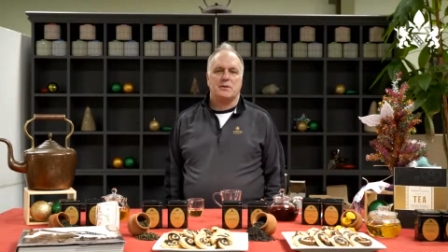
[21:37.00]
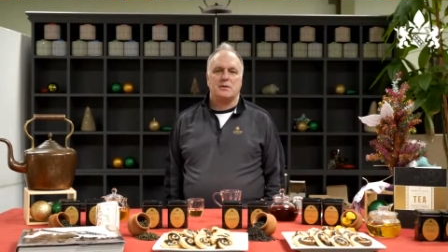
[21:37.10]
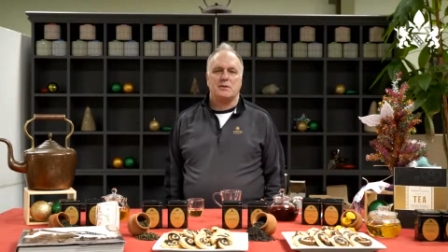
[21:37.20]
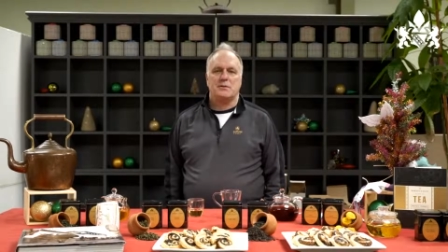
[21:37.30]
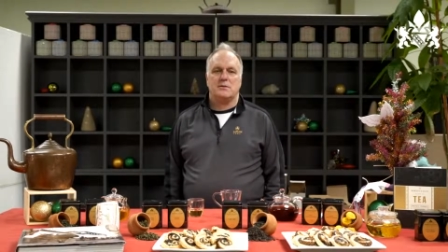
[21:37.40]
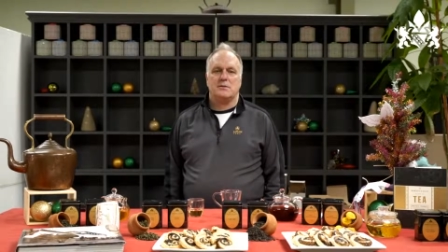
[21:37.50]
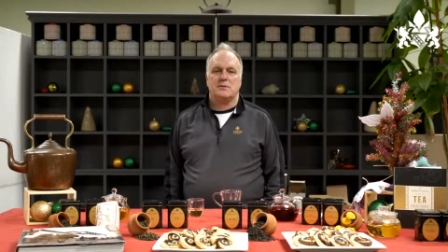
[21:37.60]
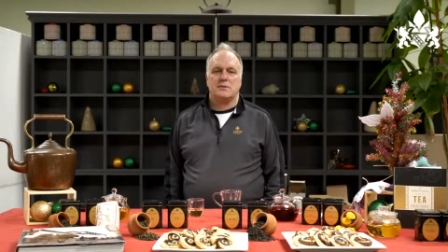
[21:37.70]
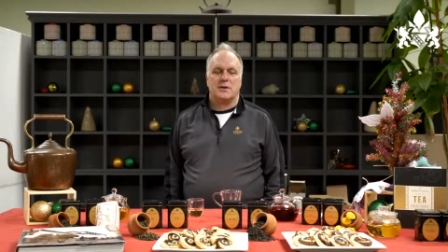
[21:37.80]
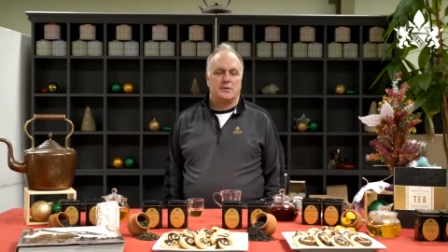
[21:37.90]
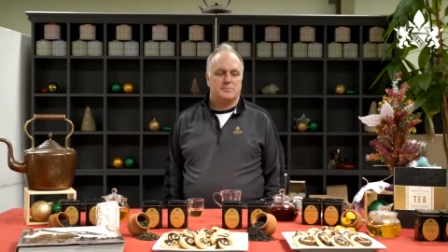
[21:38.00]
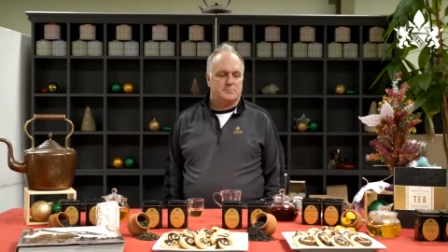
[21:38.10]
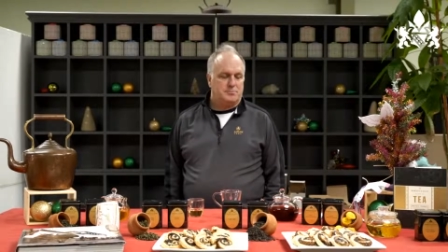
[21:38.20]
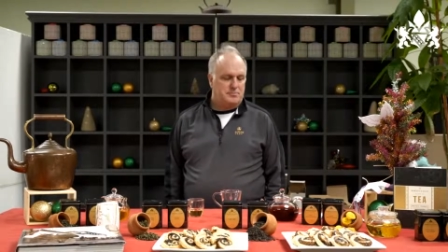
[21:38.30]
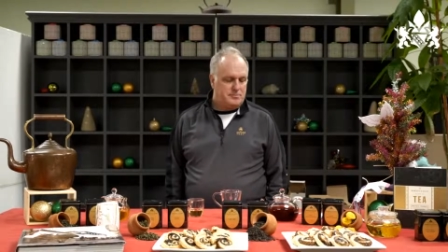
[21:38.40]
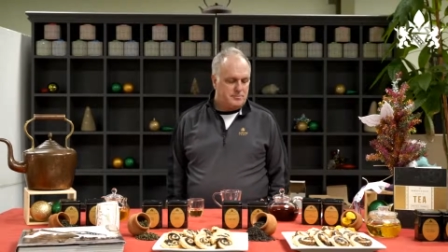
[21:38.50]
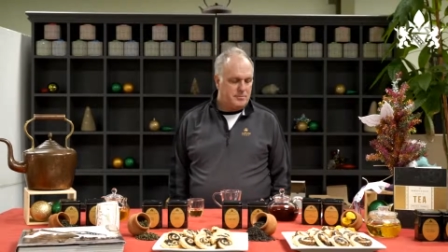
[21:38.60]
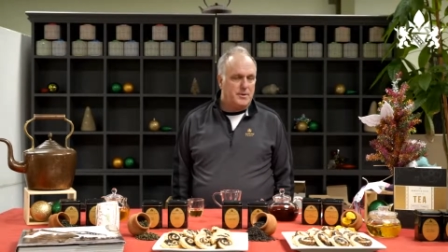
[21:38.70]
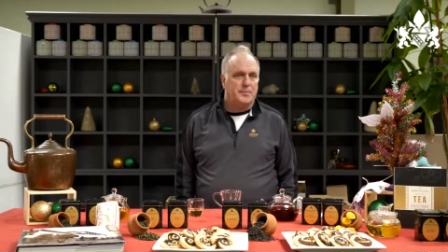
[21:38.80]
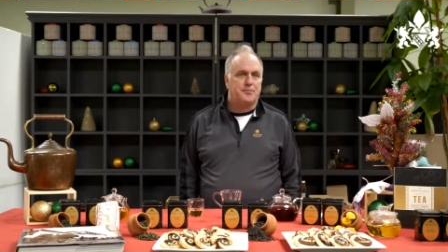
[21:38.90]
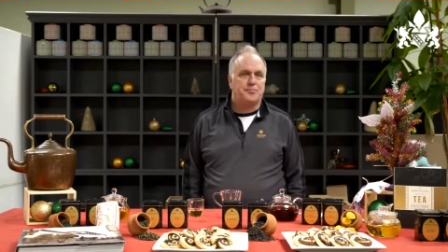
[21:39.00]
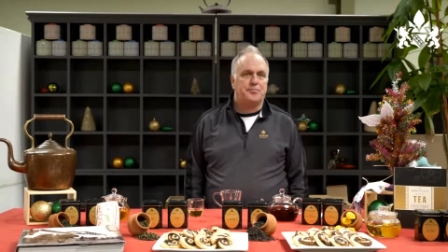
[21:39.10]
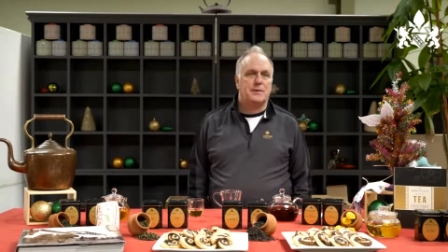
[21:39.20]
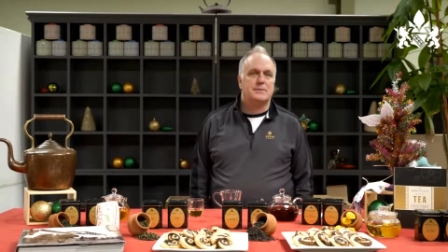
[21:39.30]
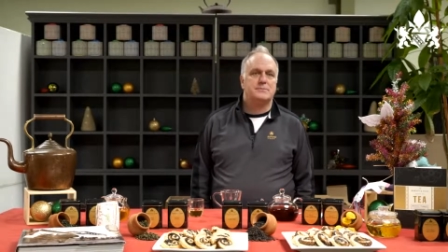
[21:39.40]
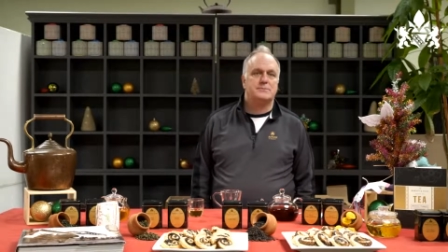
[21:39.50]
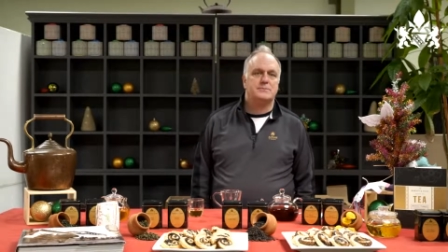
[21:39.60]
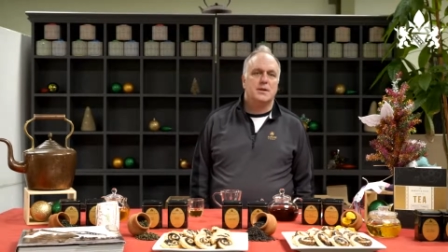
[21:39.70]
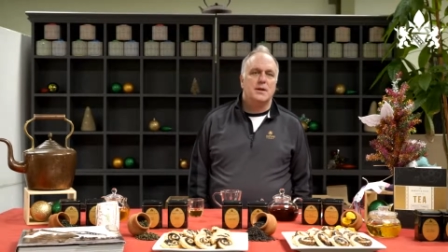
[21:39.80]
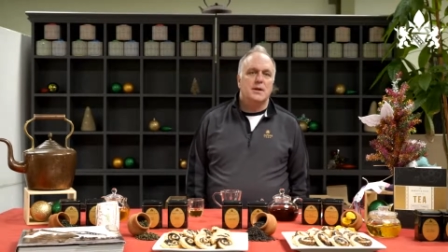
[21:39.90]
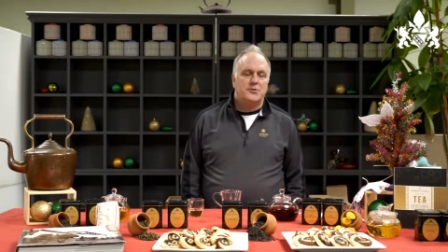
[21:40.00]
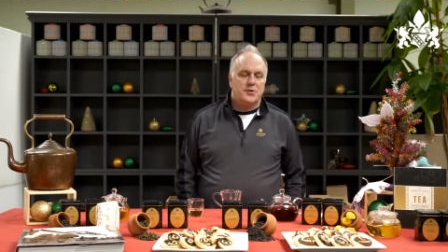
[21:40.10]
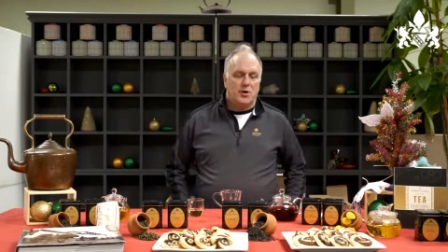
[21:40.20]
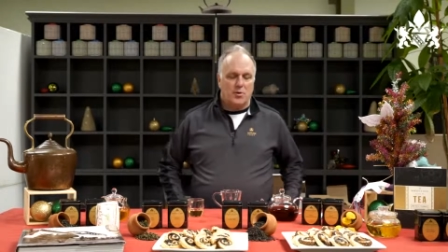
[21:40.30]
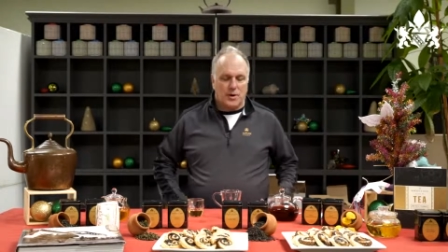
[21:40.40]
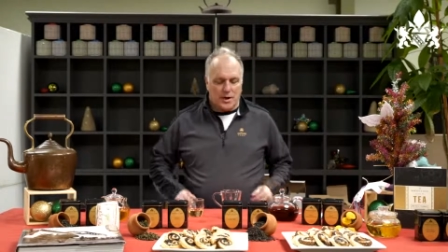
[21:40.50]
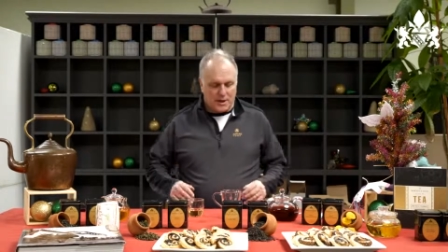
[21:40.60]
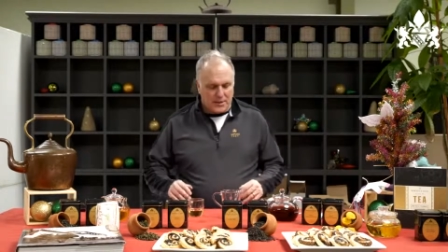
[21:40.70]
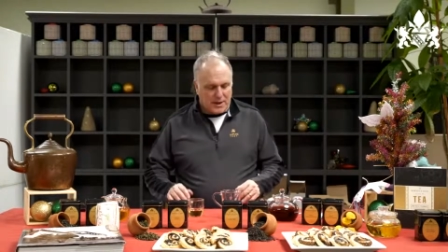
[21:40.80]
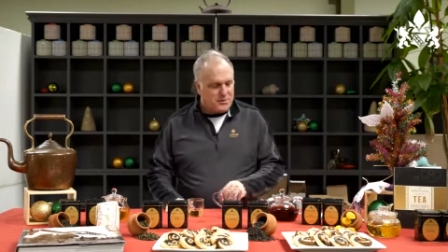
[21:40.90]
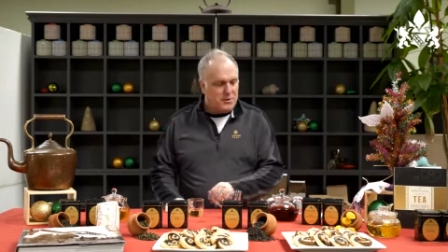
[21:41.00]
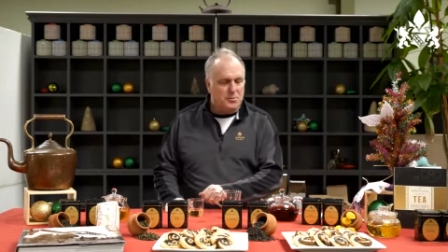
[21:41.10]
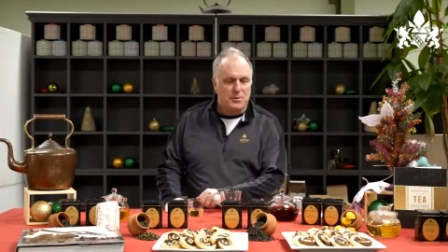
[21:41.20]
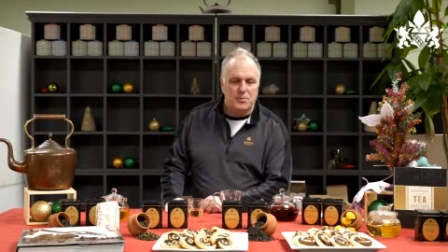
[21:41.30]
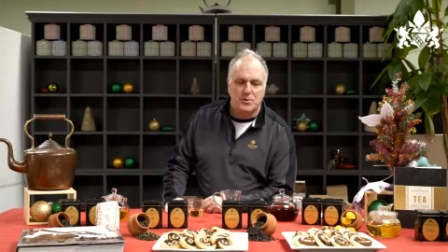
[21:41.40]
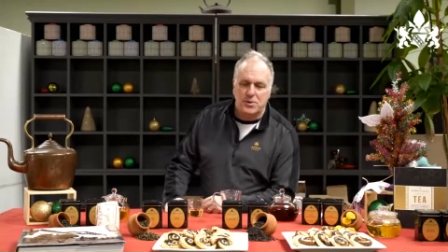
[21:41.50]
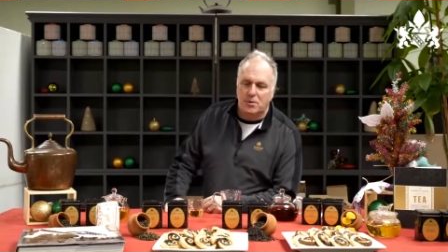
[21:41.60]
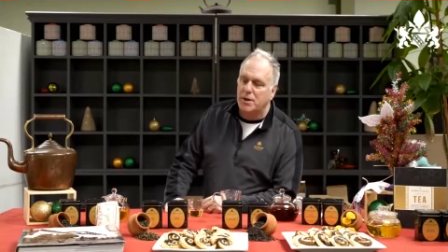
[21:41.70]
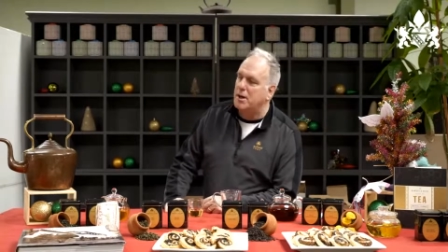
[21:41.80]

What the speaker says: Yeah. Yep. So that's a little bit what's going on there.